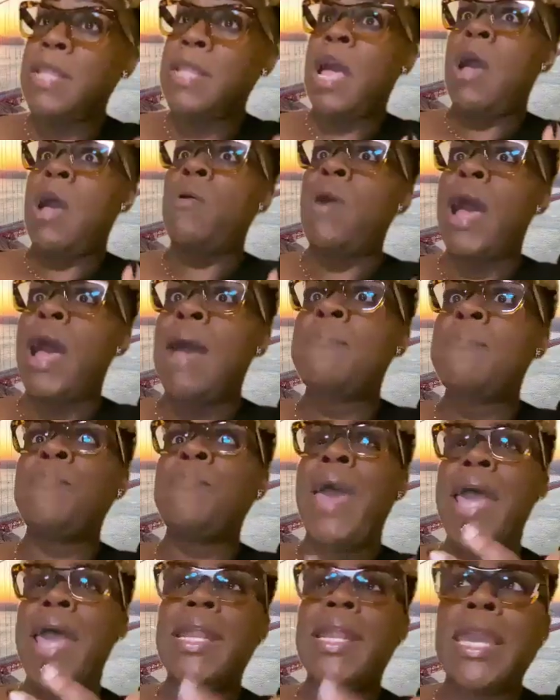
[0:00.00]
Now I'm
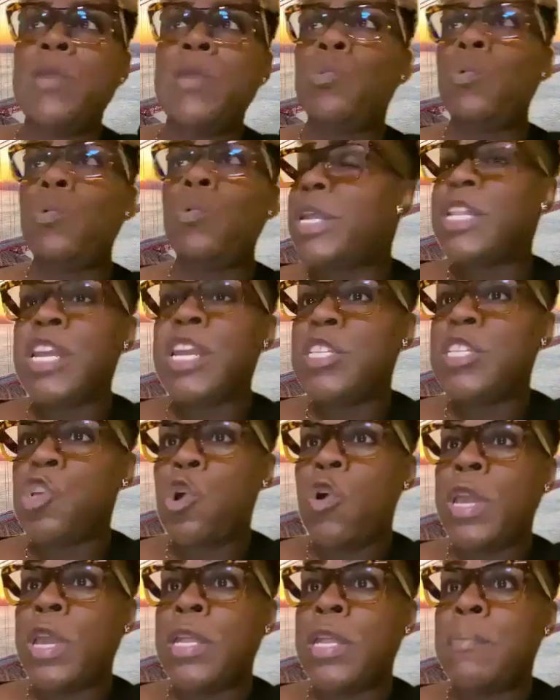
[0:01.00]
panicking. What are they
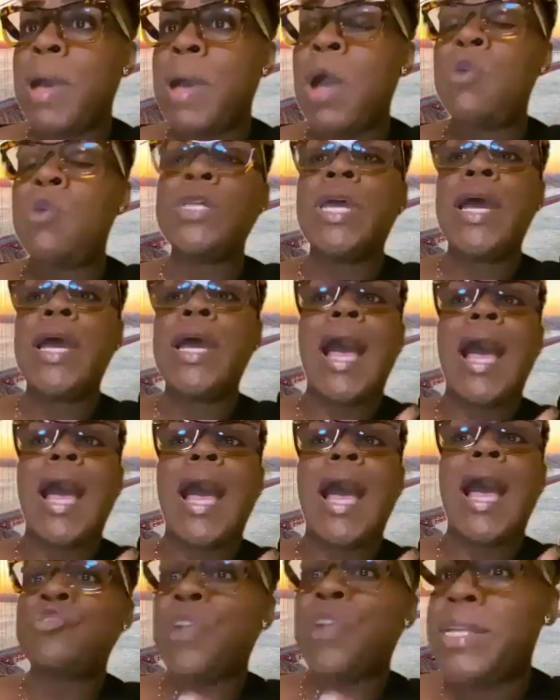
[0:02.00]
talking about?
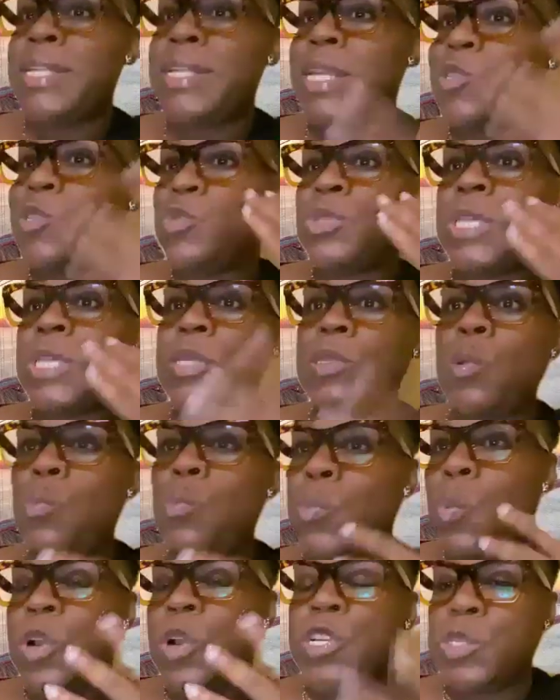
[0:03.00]
I'm trying not to think
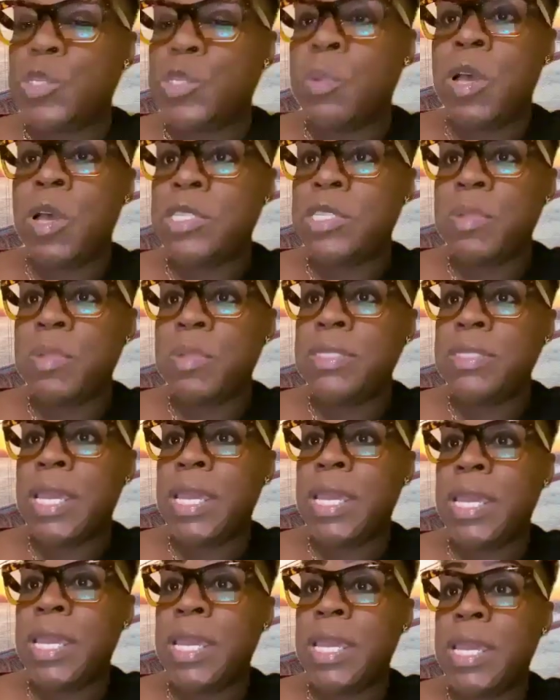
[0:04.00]
the worst possible
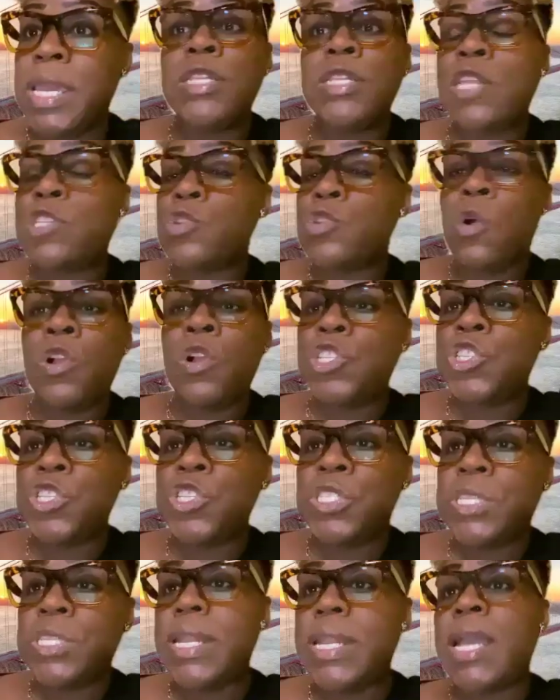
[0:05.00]
thing. That's all
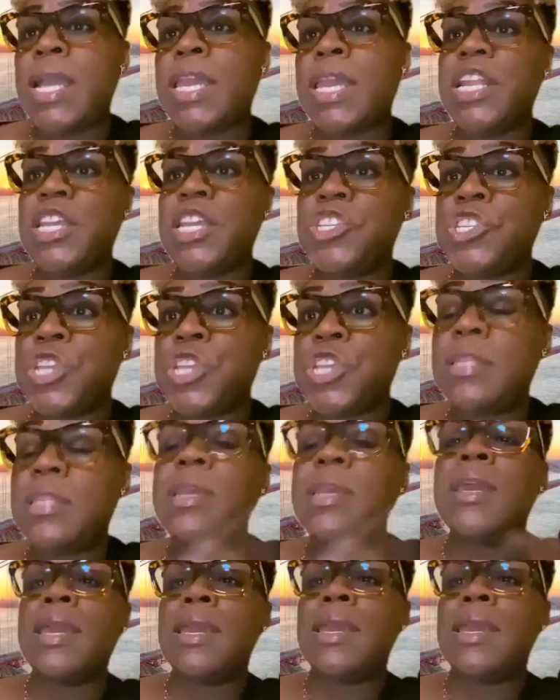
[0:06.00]
she said. Akil is shot.